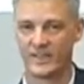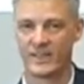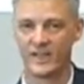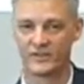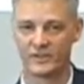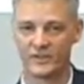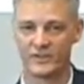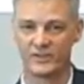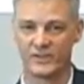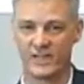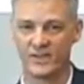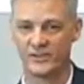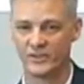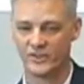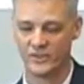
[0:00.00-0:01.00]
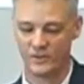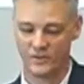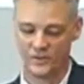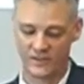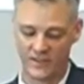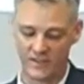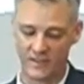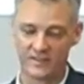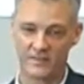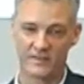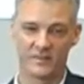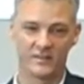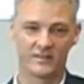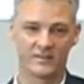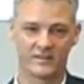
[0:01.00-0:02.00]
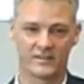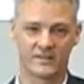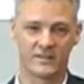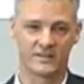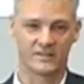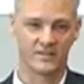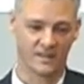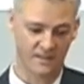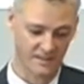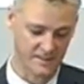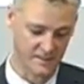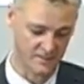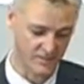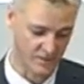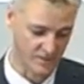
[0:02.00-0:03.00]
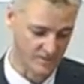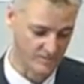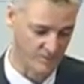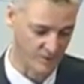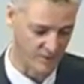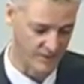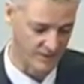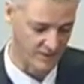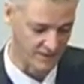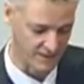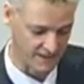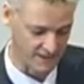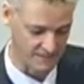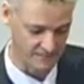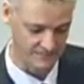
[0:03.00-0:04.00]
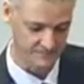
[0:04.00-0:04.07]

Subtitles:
how do you use this to start targeting more directly?